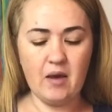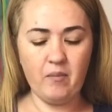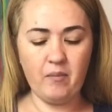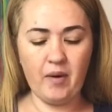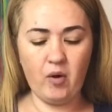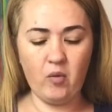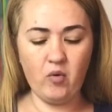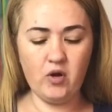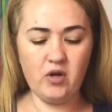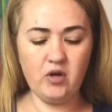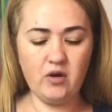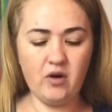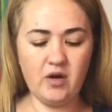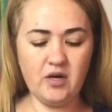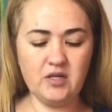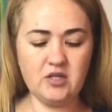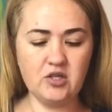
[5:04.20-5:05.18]
but what you're
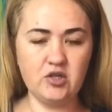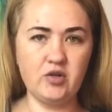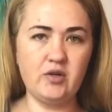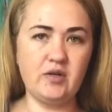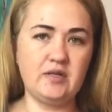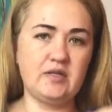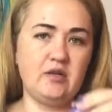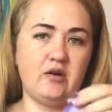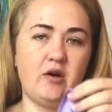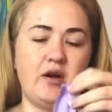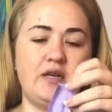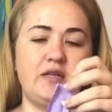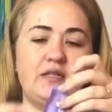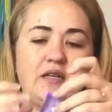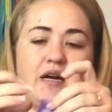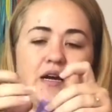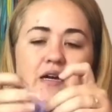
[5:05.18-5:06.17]
going to do is you're
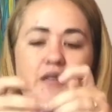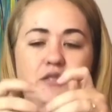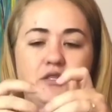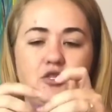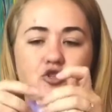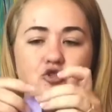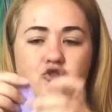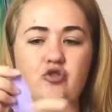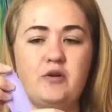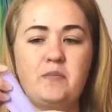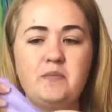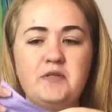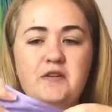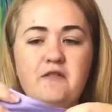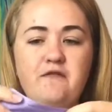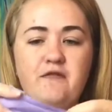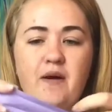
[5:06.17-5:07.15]
going to cut
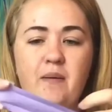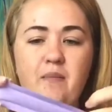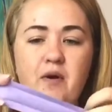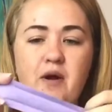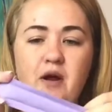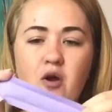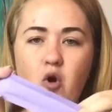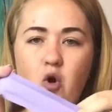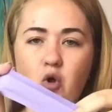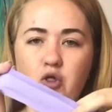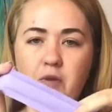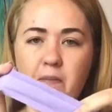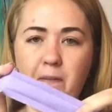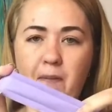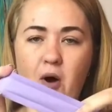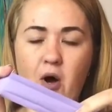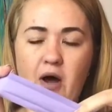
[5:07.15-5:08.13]
strips of fabric on the
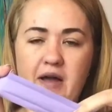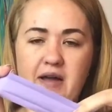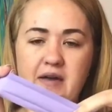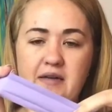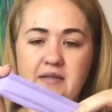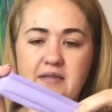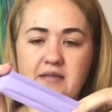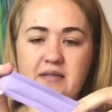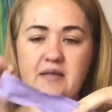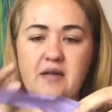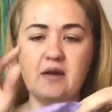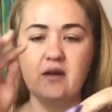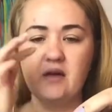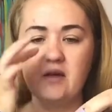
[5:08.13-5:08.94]
bias.